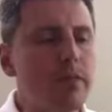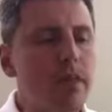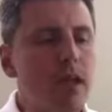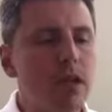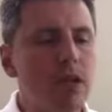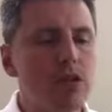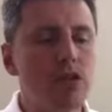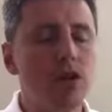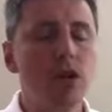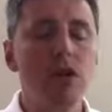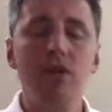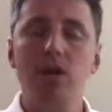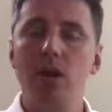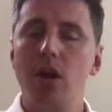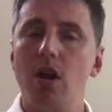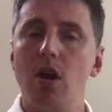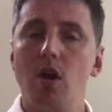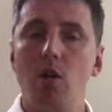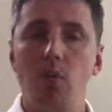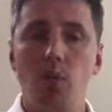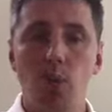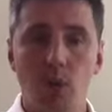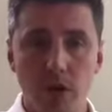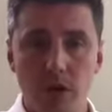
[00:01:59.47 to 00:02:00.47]
So
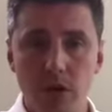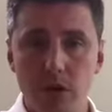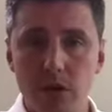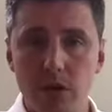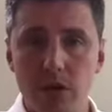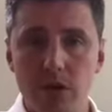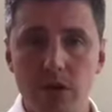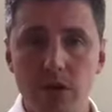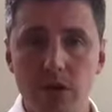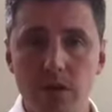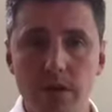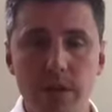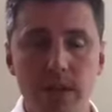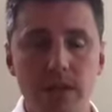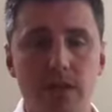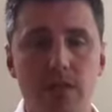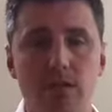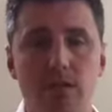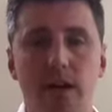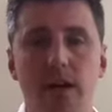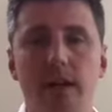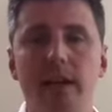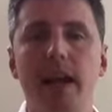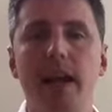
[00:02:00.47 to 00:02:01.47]
what you can do with this
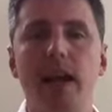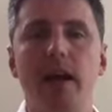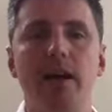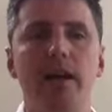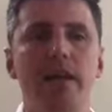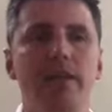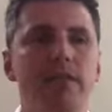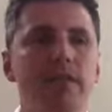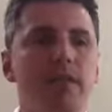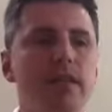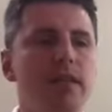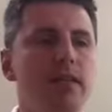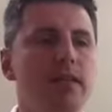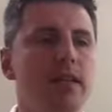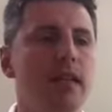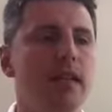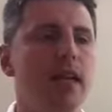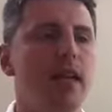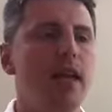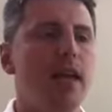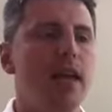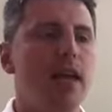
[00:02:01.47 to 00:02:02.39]
right now, if you're listening,